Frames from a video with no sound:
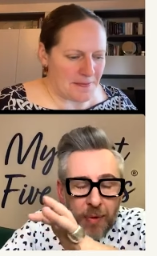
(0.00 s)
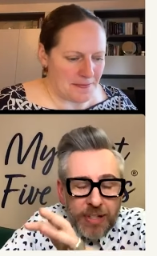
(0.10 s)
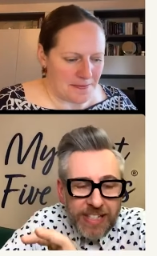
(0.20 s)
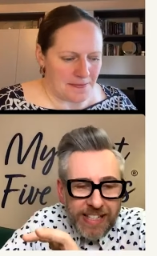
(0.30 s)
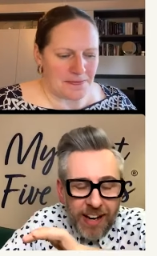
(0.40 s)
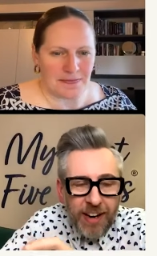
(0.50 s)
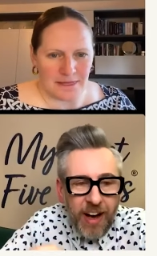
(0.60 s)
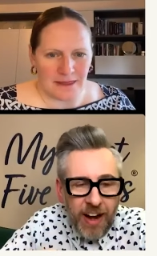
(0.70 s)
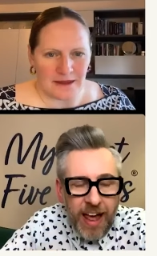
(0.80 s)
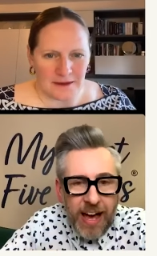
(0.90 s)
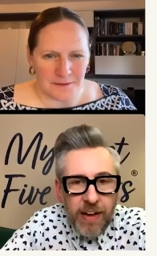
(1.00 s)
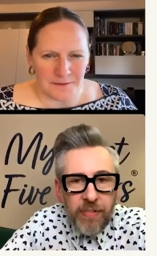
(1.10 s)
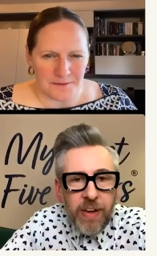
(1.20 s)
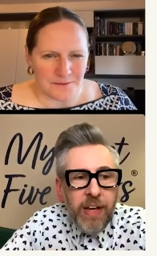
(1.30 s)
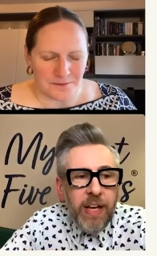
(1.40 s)
Speaker 1: detail in our live.
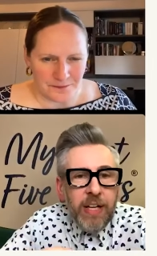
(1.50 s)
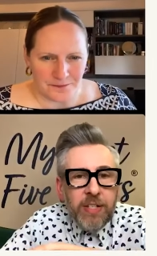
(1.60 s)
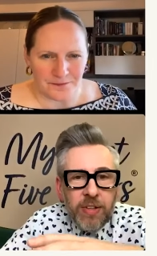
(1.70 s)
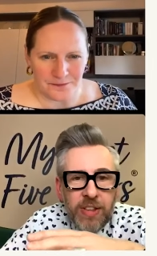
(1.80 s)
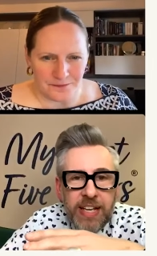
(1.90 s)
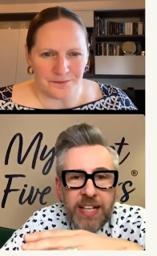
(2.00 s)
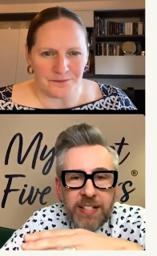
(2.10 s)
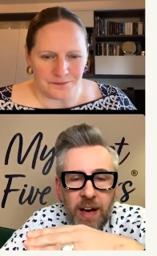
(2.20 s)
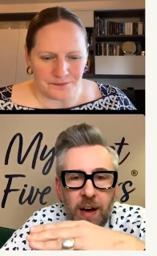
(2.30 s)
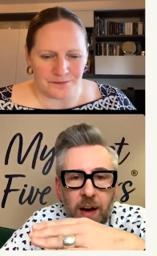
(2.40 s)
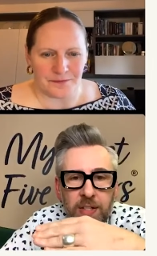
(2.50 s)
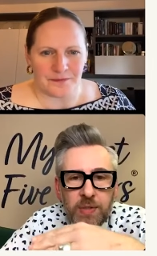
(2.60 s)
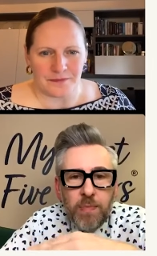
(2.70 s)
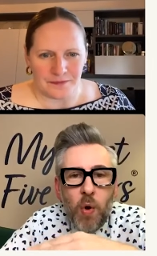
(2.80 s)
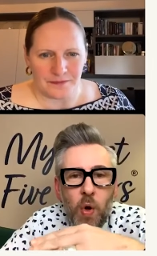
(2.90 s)
So these are
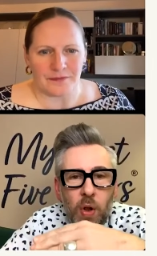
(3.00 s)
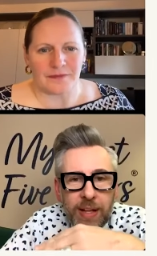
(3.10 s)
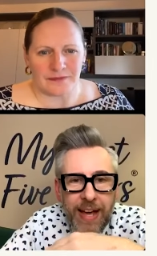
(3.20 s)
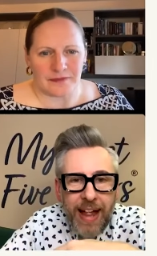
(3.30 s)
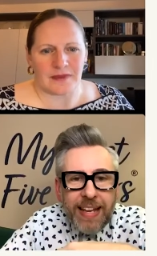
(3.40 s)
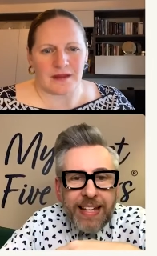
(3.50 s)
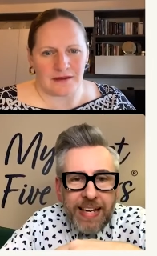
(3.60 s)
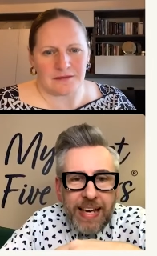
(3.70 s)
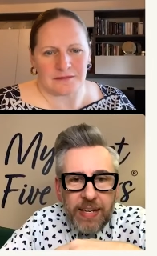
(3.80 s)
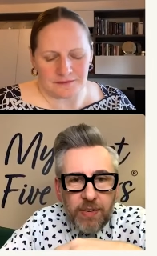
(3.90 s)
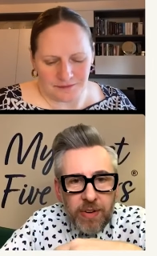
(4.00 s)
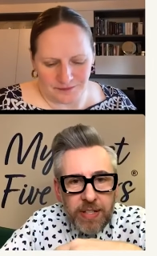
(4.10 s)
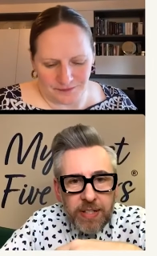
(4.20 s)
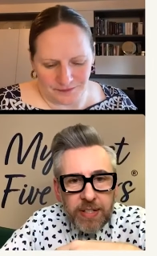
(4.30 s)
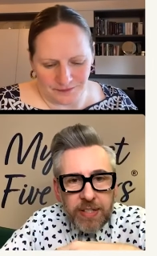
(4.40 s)
small, calculated
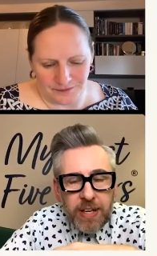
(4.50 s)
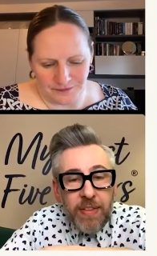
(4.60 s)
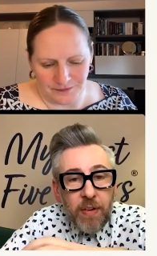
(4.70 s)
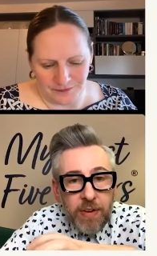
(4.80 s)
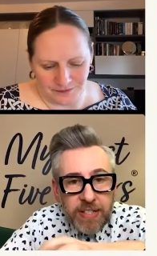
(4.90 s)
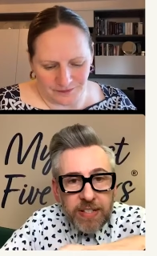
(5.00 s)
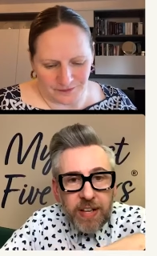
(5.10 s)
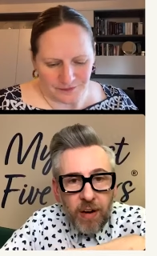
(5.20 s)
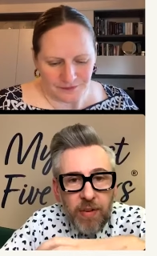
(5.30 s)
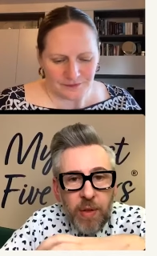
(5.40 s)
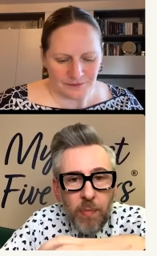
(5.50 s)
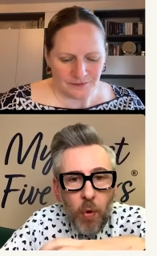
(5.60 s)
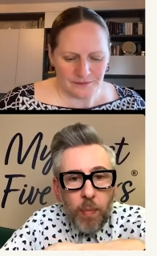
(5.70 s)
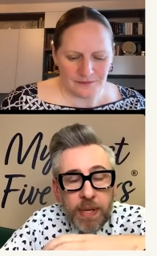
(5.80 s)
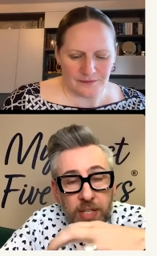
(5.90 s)
risks, and they're risks that are in the
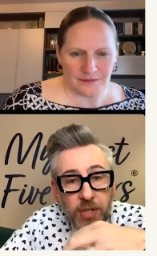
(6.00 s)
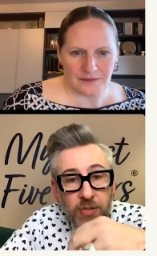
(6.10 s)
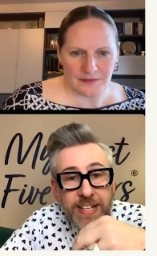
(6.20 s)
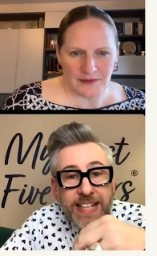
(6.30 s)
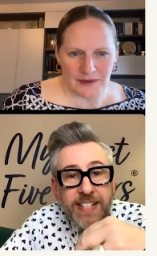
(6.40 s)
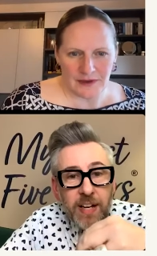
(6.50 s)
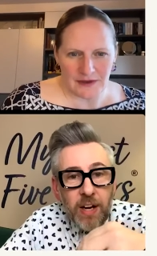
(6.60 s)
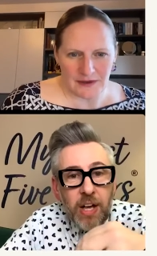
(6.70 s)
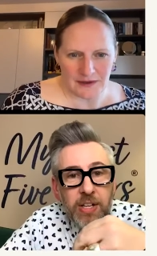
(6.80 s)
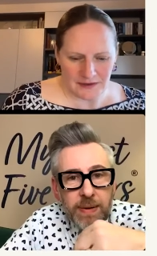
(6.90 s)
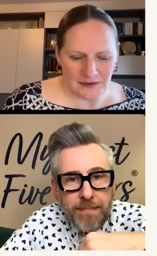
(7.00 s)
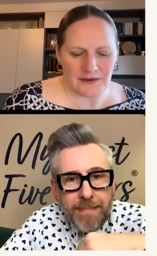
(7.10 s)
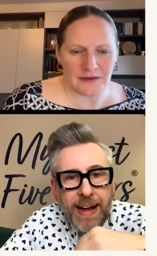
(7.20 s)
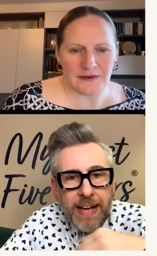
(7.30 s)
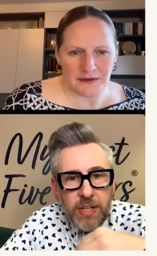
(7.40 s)
moment. And children need to learn to
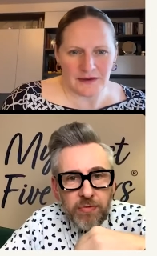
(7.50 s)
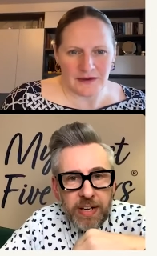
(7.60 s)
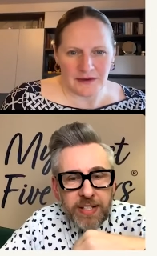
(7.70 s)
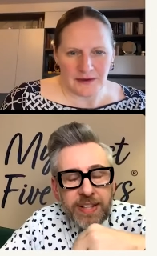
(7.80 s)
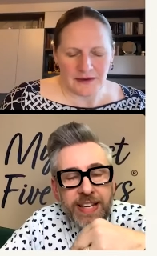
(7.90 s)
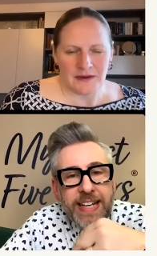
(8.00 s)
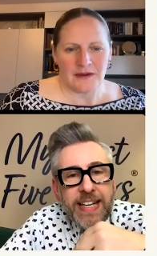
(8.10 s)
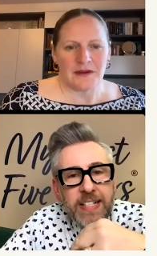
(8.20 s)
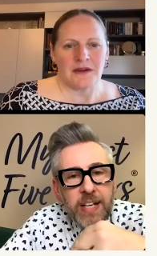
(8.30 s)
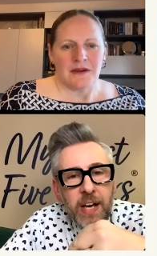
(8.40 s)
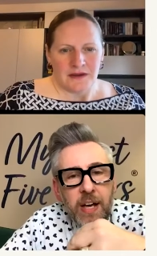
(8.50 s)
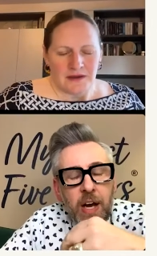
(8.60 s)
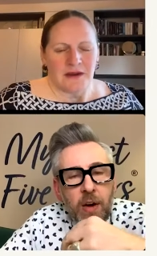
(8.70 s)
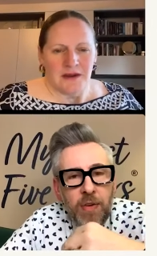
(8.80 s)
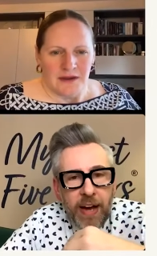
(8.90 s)
manage risk. They need to
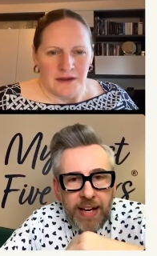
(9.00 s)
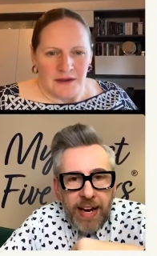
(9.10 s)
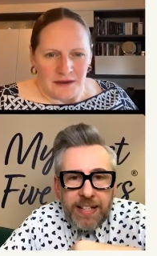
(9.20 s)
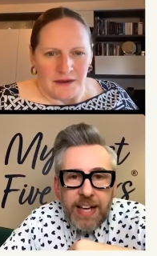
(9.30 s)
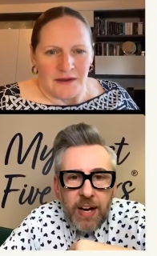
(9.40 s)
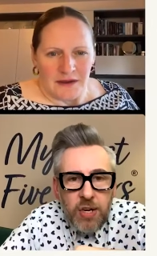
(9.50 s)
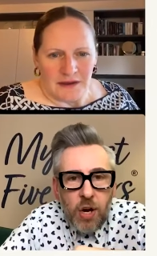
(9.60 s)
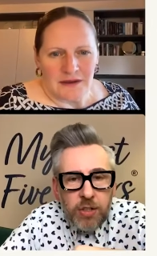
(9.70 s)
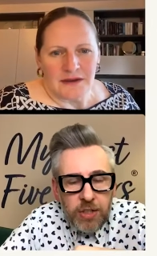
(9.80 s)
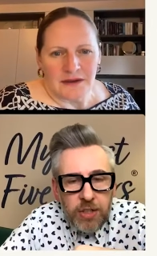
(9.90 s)
recognise that knot in the